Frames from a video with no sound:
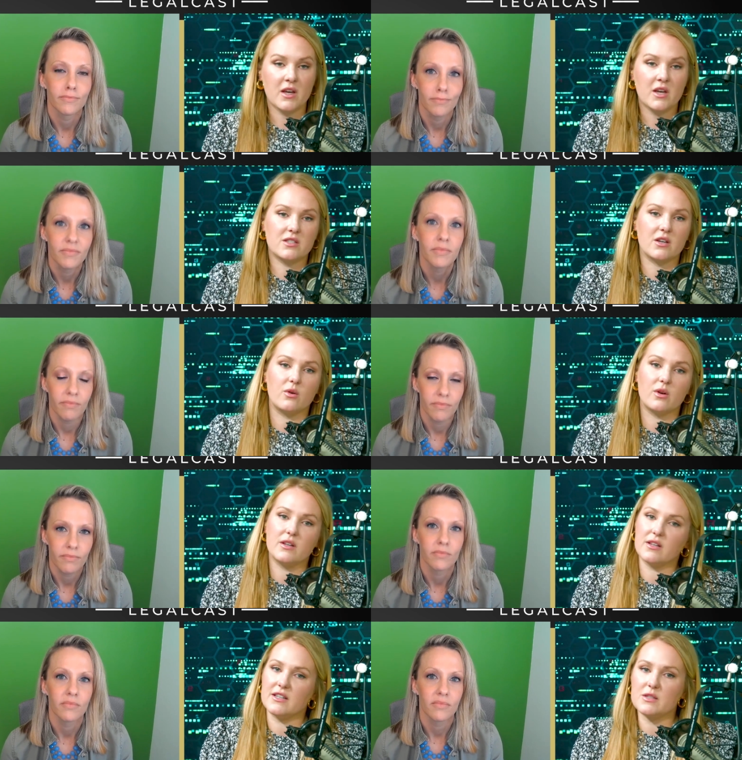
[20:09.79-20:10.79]
Speaker 1: So,
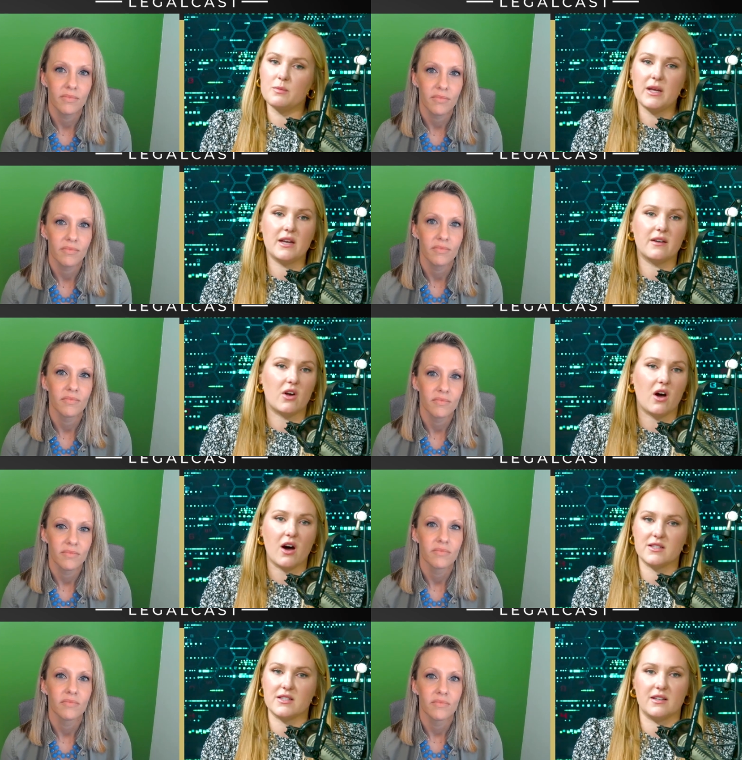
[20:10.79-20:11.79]
in speaking of
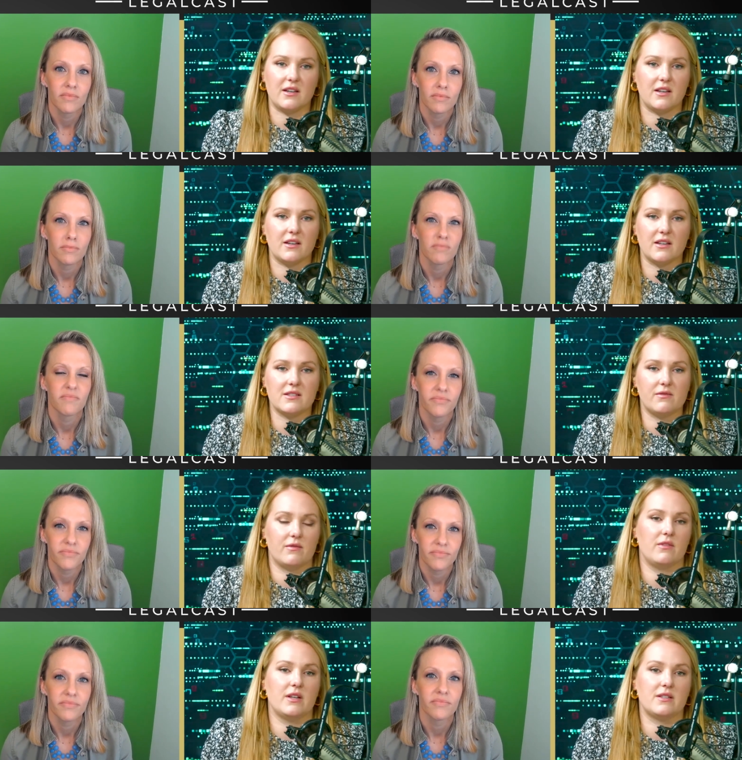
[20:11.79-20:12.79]
cost, it, it's
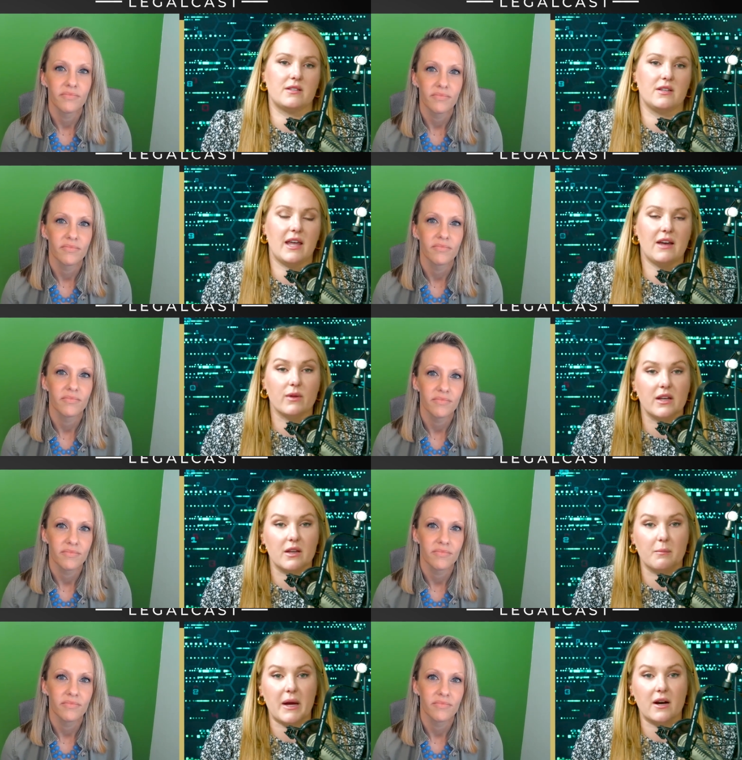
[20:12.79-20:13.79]
it's you can't really
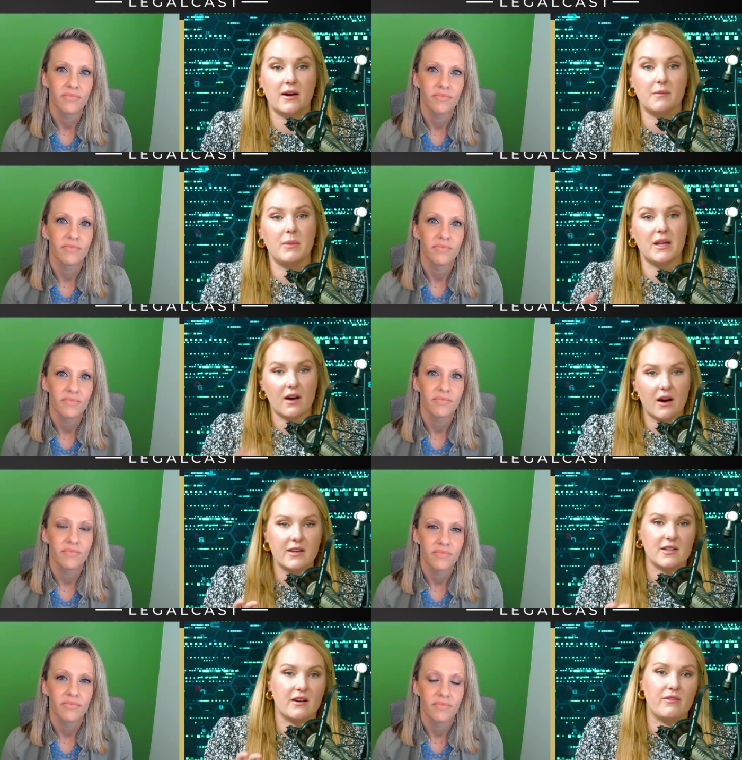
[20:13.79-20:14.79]
compare it because
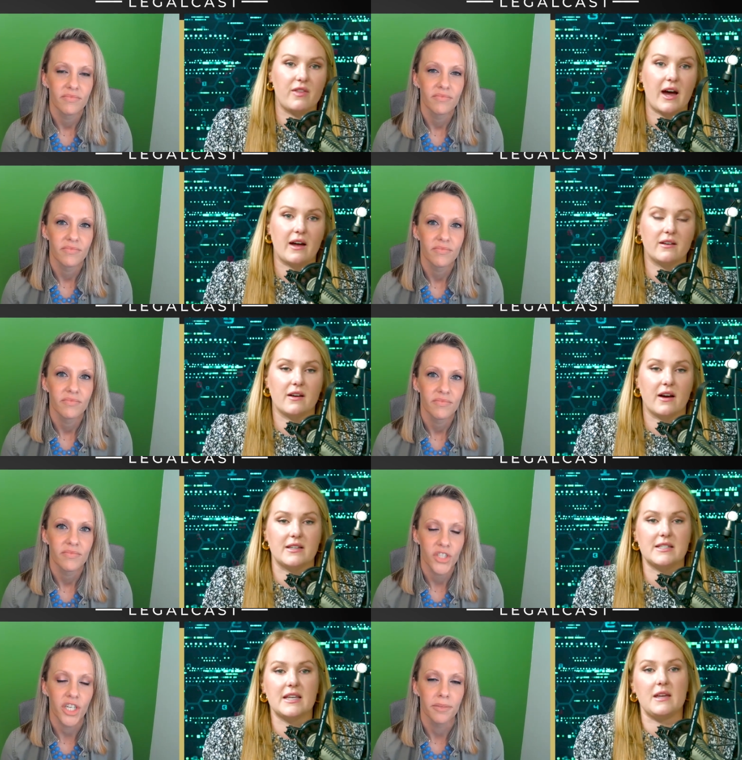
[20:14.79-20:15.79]
of that kind of
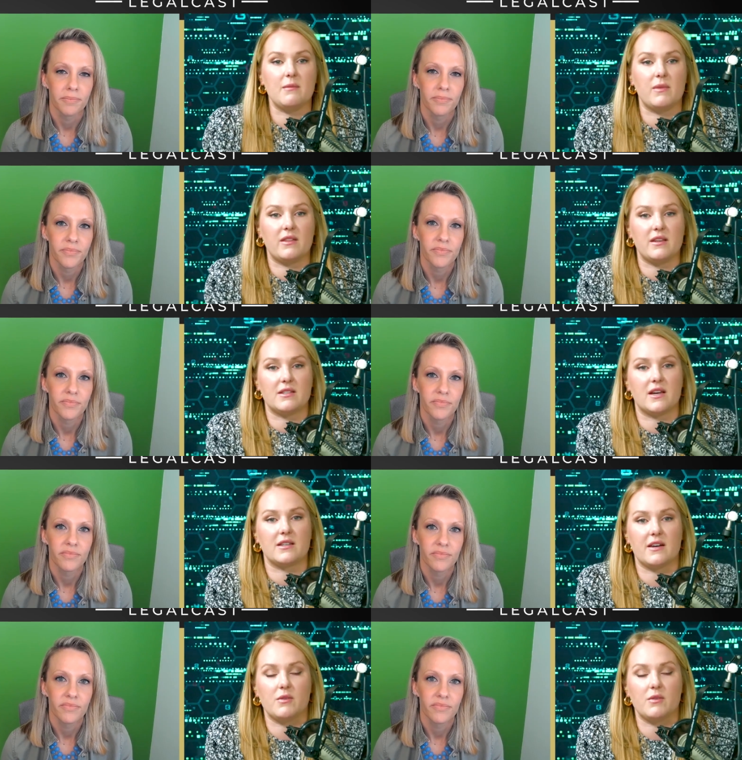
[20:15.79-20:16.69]
scheme sure. that these guys have in